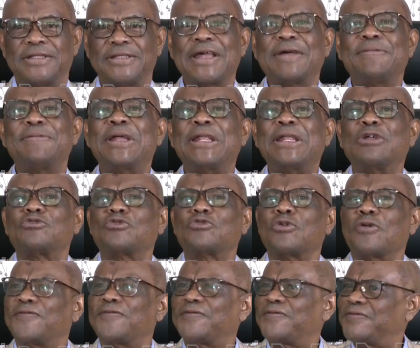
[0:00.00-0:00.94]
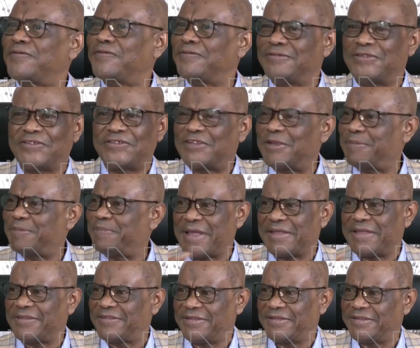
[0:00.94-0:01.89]
There have been a lot of
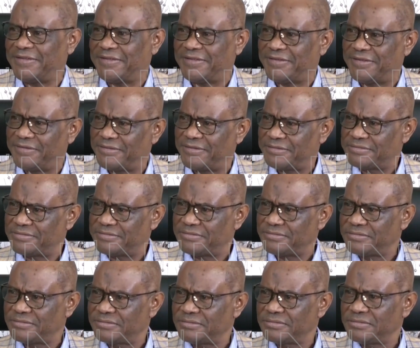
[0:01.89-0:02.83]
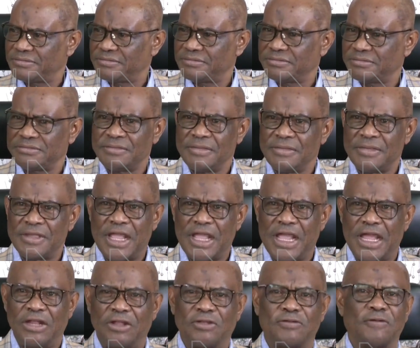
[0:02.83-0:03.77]
discrepancies,
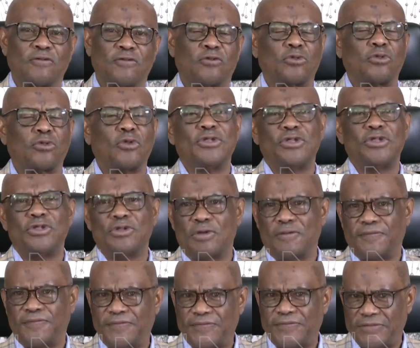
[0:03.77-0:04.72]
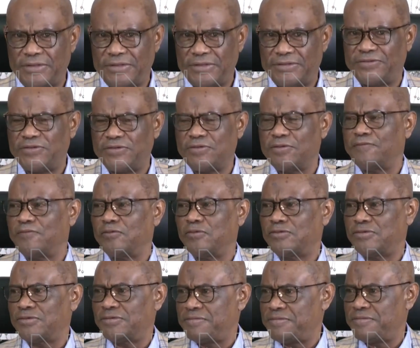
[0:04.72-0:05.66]
a lot of cloning of C F
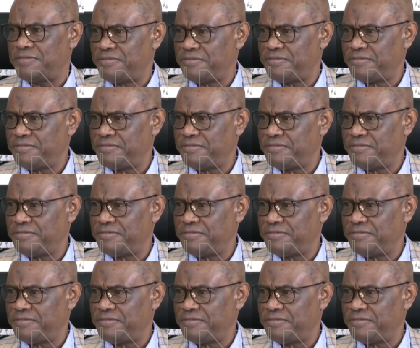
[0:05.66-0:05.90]
Os.